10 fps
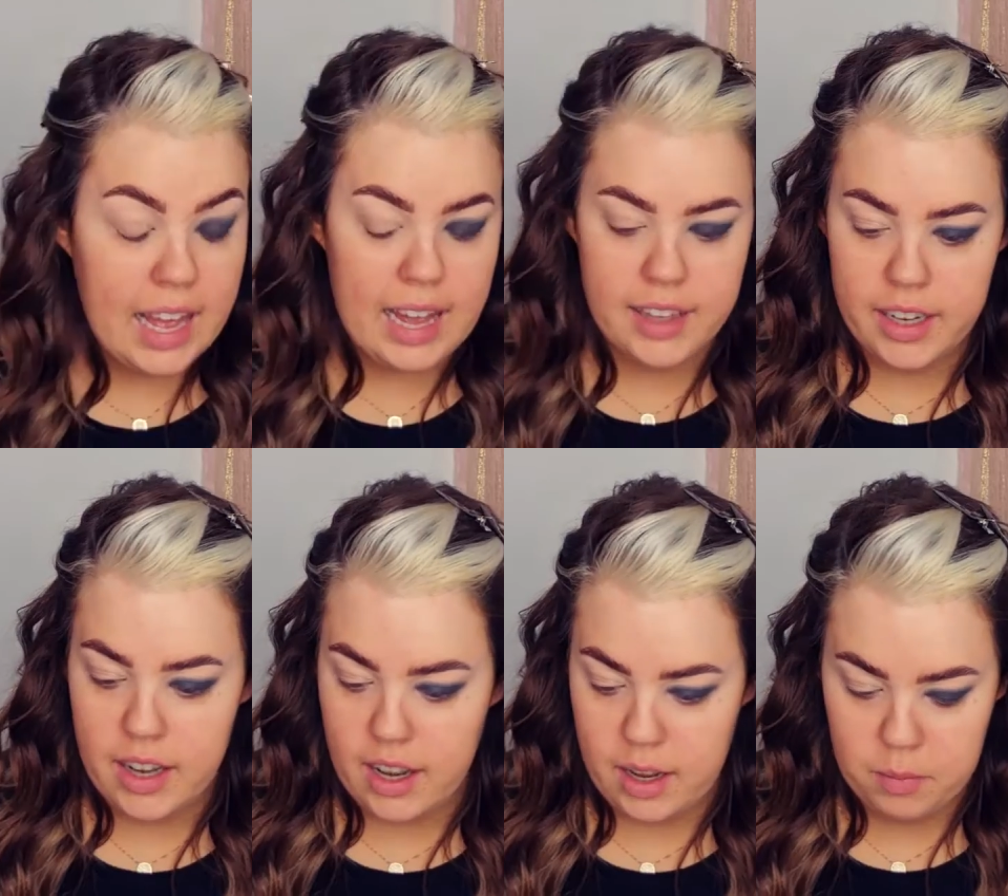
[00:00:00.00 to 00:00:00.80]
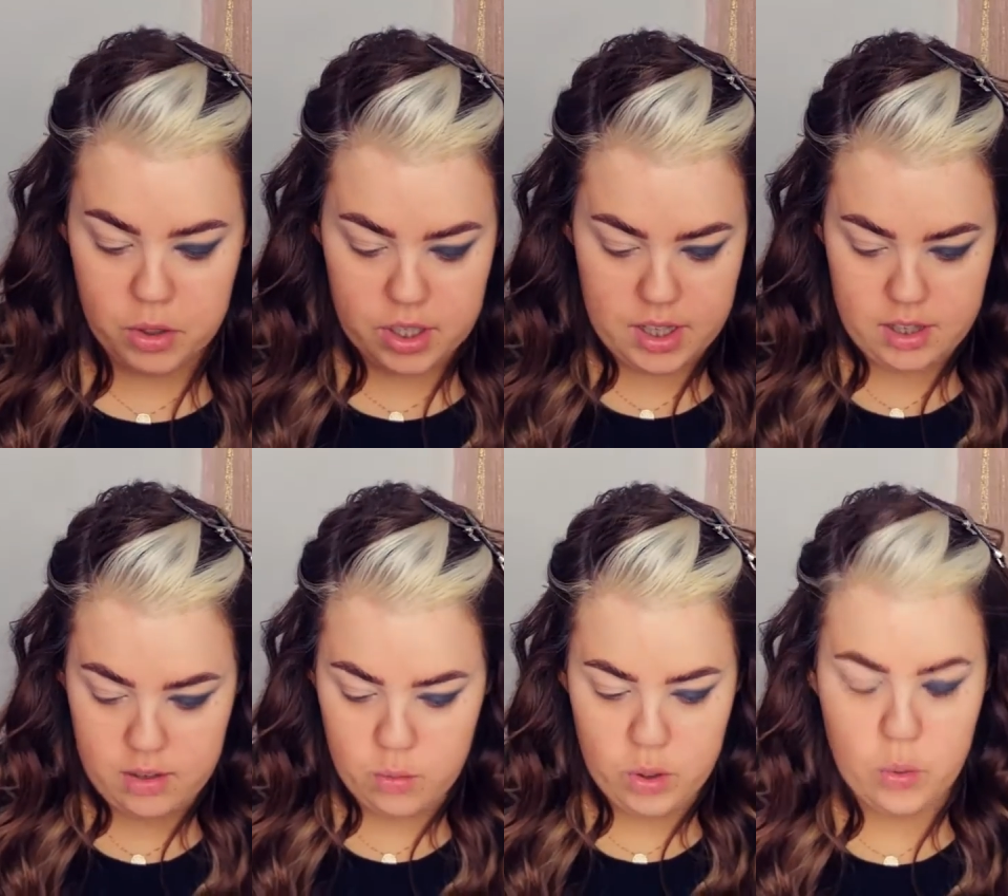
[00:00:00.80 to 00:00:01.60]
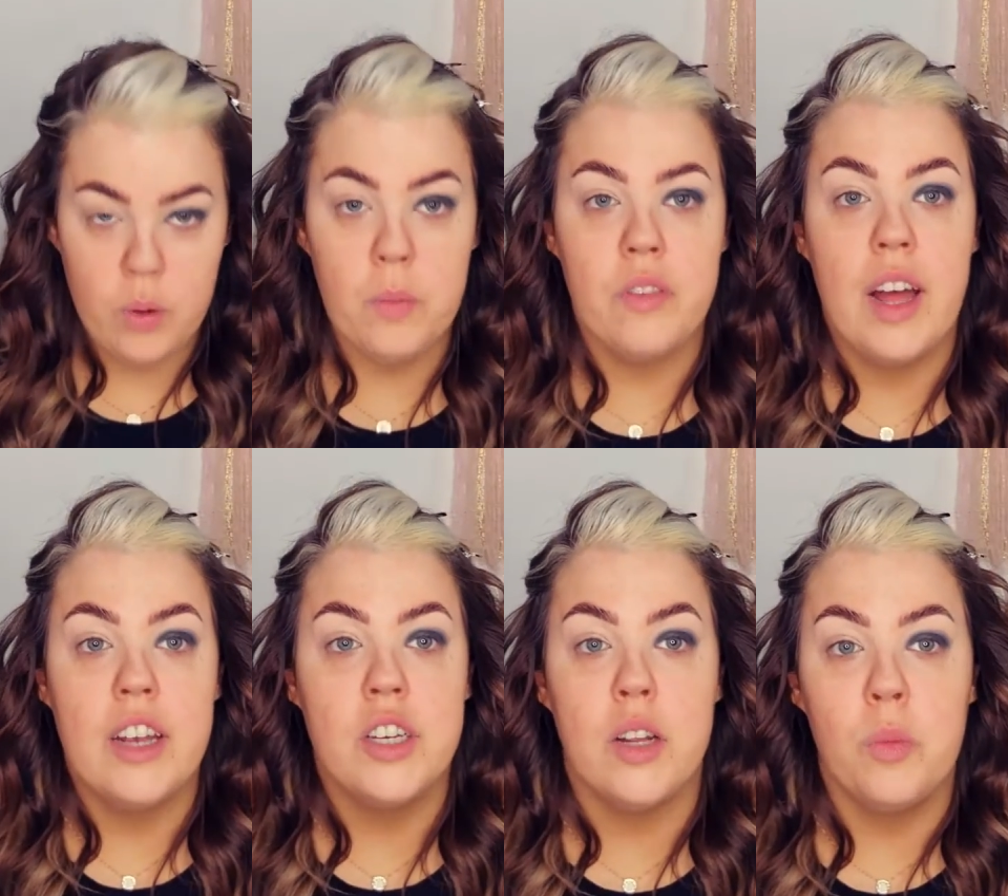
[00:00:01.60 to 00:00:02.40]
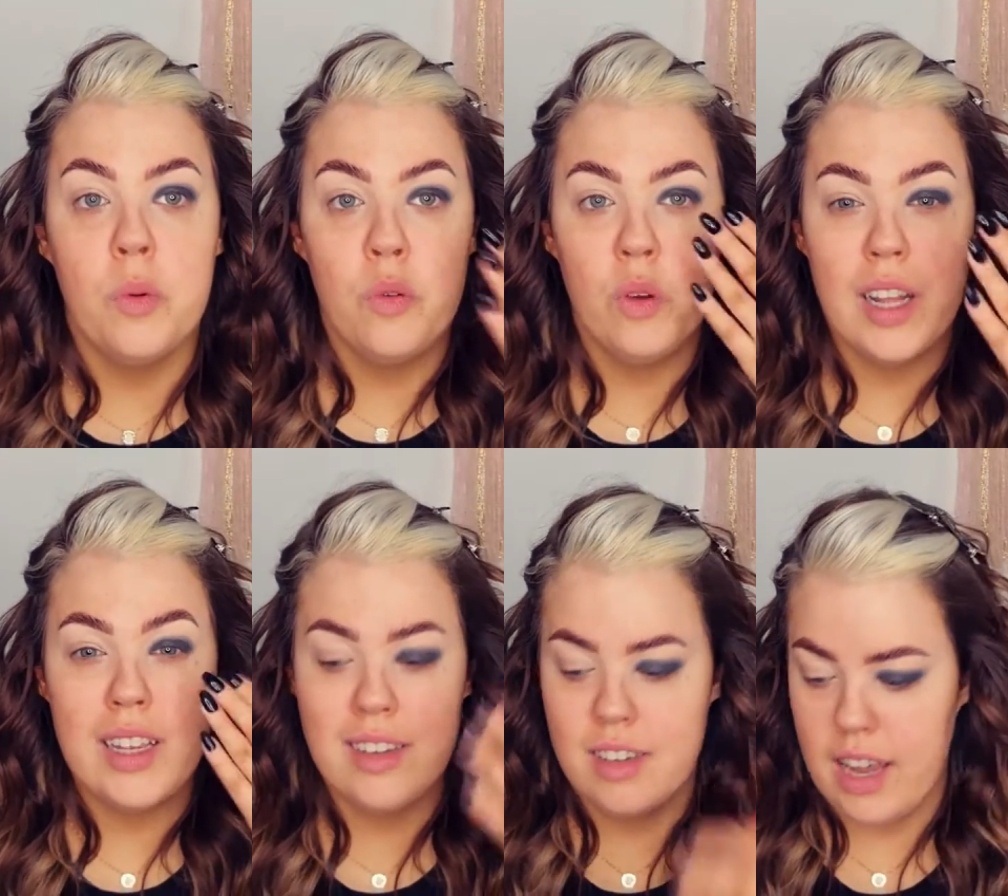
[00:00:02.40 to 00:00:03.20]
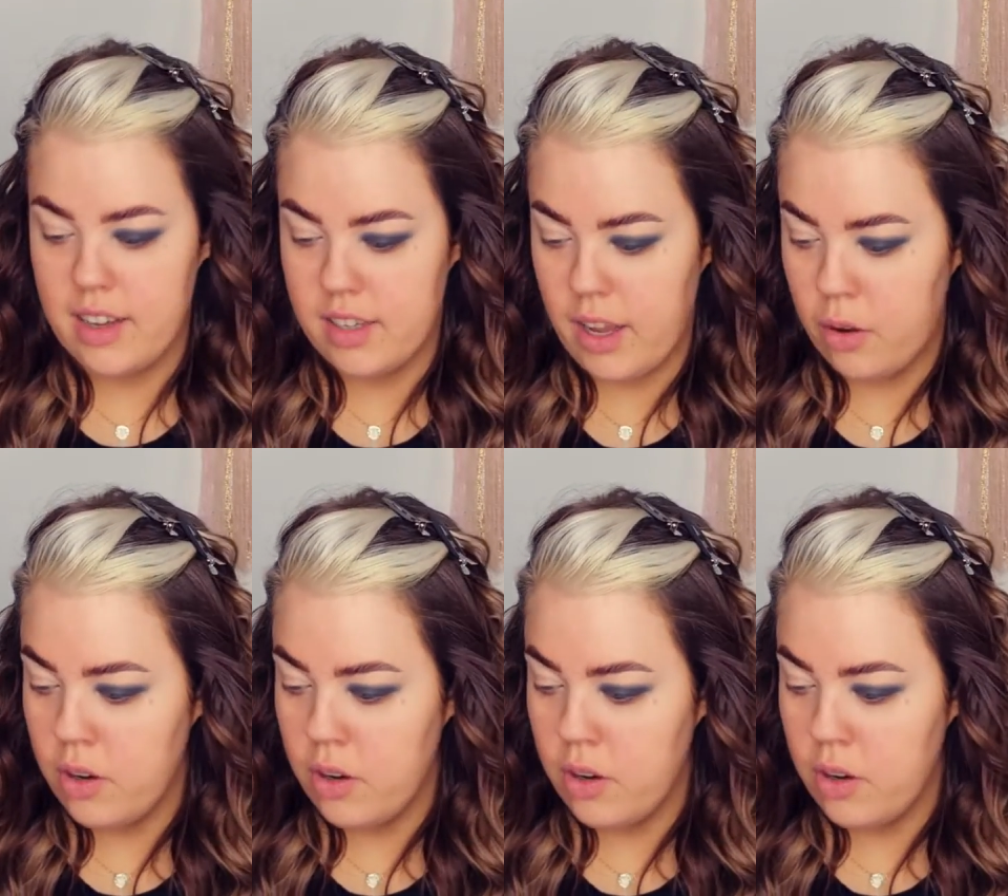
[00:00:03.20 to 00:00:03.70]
I think I am just going to go on with eyeshadow before this sets down.